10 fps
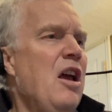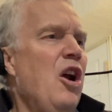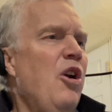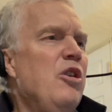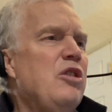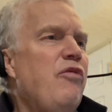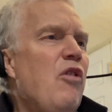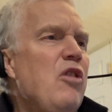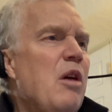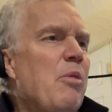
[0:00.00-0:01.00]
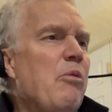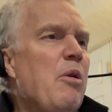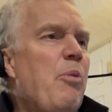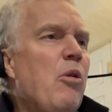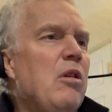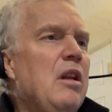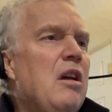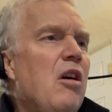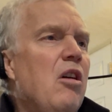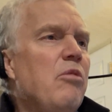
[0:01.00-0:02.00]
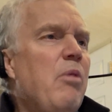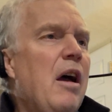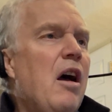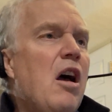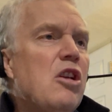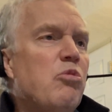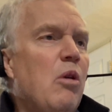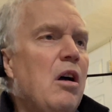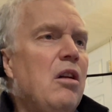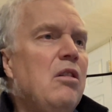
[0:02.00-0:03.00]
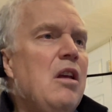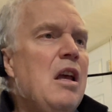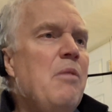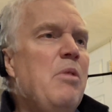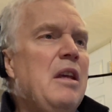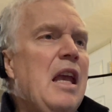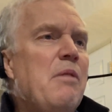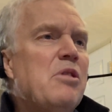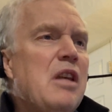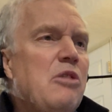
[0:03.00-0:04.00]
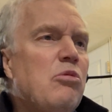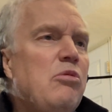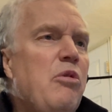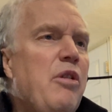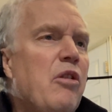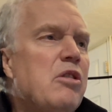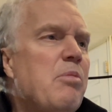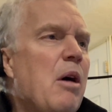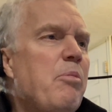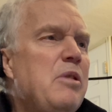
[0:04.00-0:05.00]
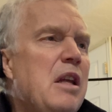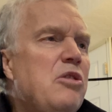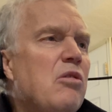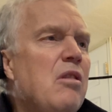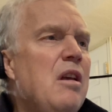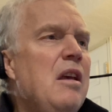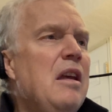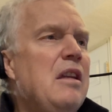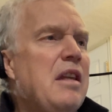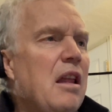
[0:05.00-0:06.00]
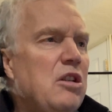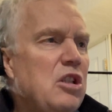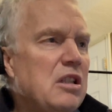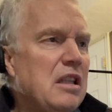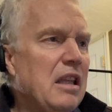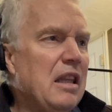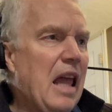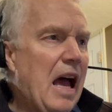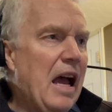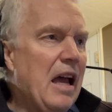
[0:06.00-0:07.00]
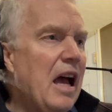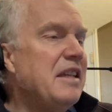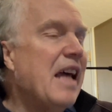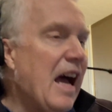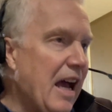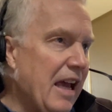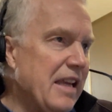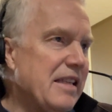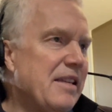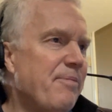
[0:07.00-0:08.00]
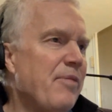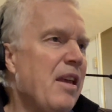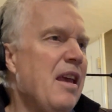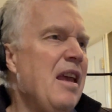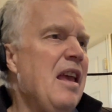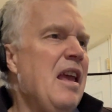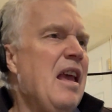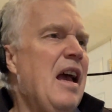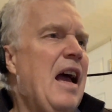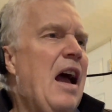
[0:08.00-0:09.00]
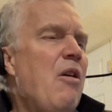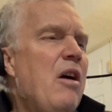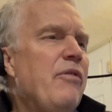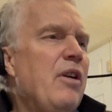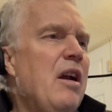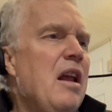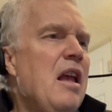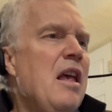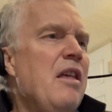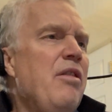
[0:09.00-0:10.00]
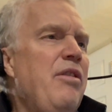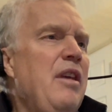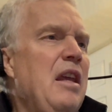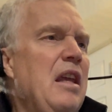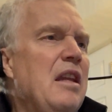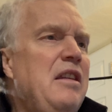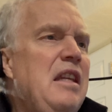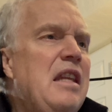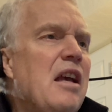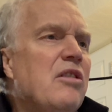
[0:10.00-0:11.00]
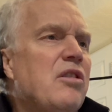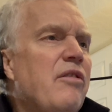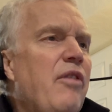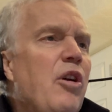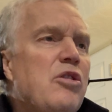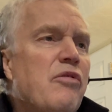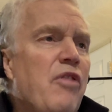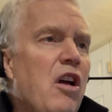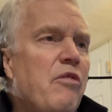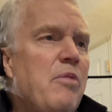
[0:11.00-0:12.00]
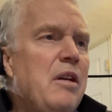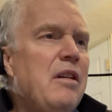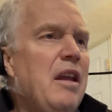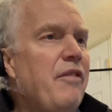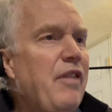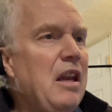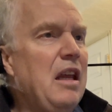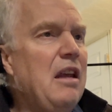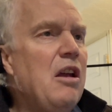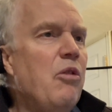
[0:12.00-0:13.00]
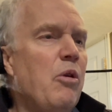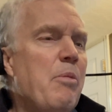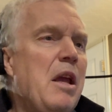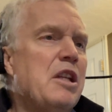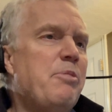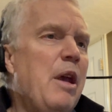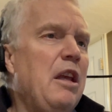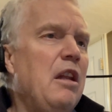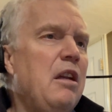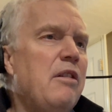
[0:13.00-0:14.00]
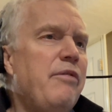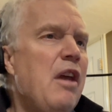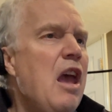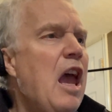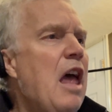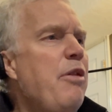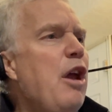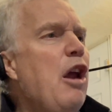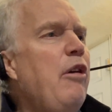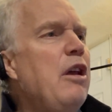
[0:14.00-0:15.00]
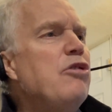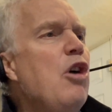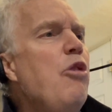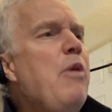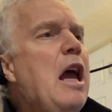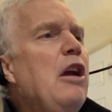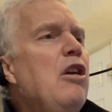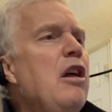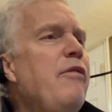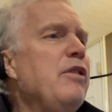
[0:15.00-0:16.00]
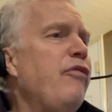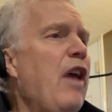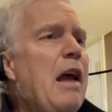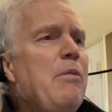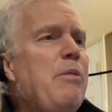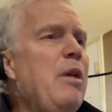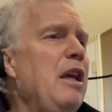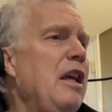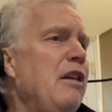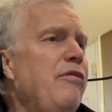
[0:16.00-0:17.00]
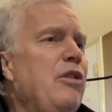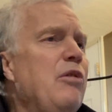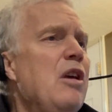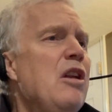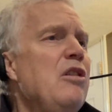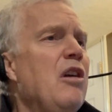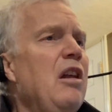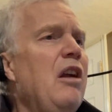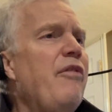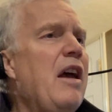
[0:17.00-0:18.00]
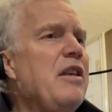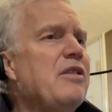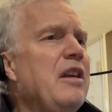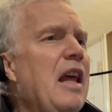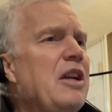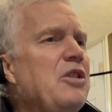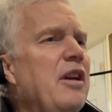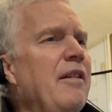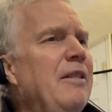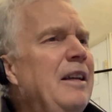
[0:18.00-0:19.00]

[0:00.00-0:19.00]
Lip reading: Hurt's phone number, reportedly called by Oswald, became central to theories about potential intelligence ties. However, the details of Hurt's involvement, if any, remain speculative, and there is no record of his family being interviewed to clarify this connection.